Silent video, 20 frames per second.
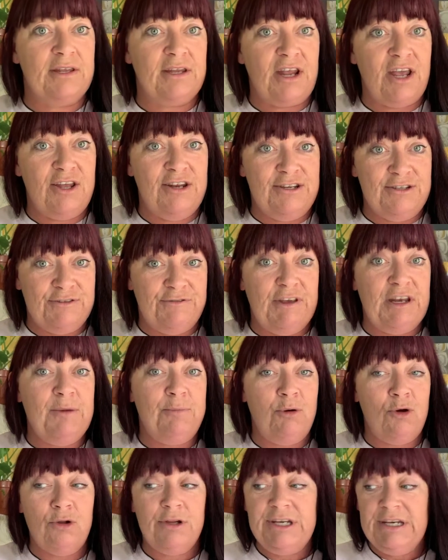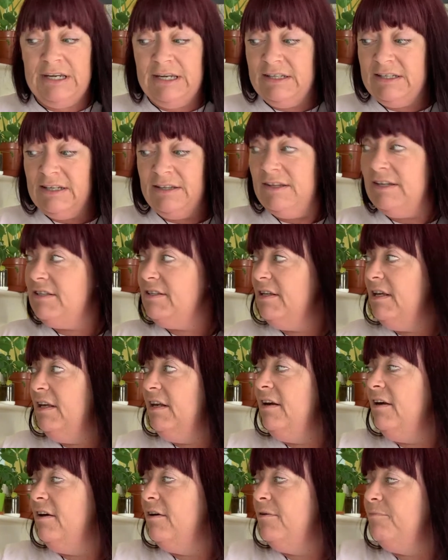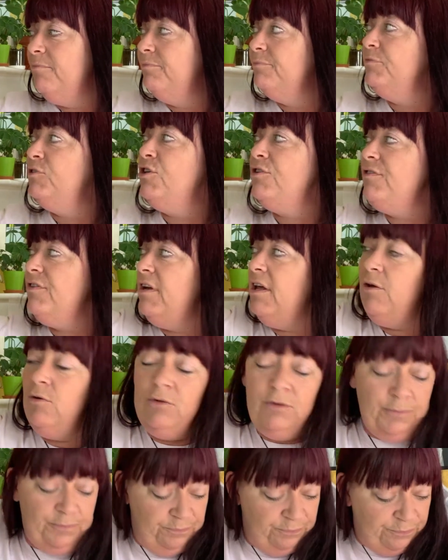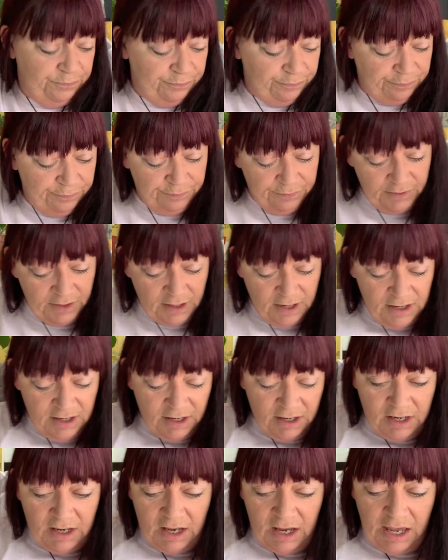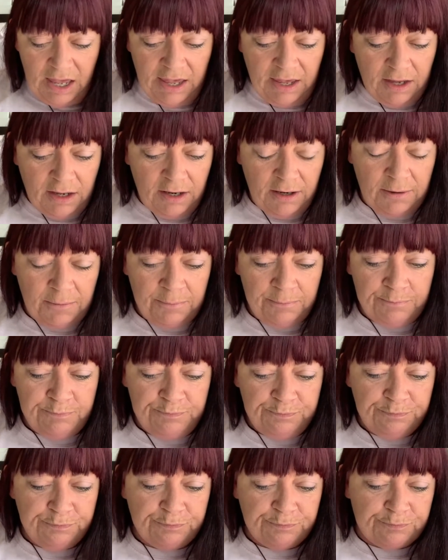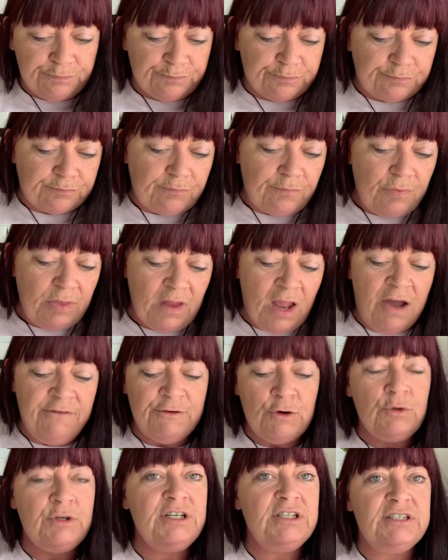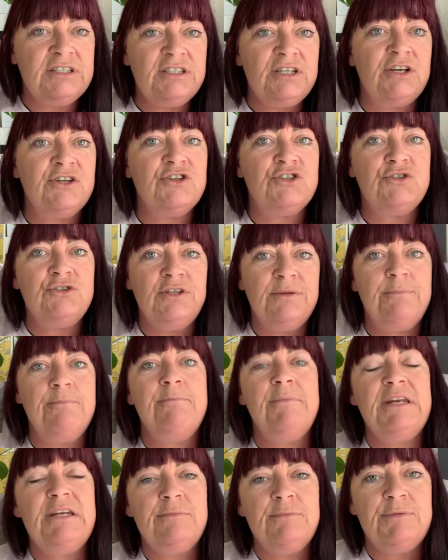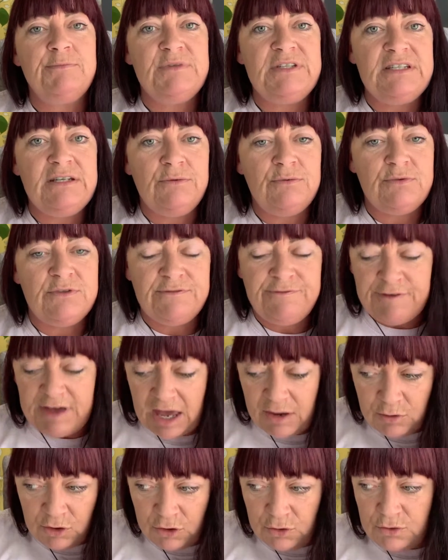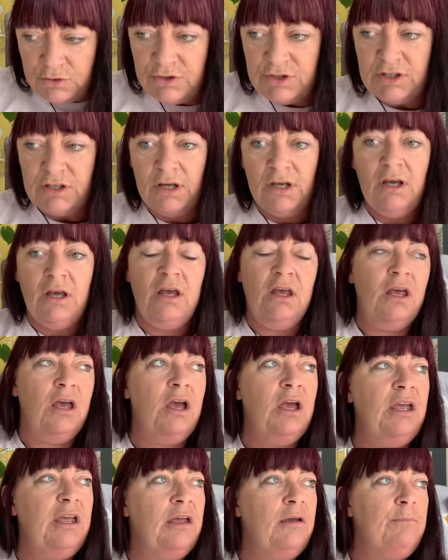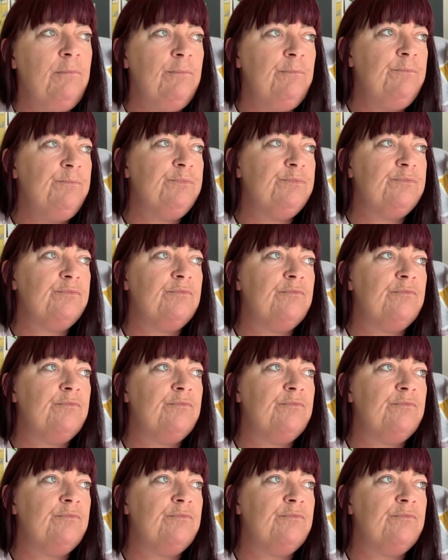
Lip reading: And it's a good way to meet people as well, definitely. That's a good idea, honey. Hi, Barbara. My throat's a bit funny because I'm going to take my asthma thing.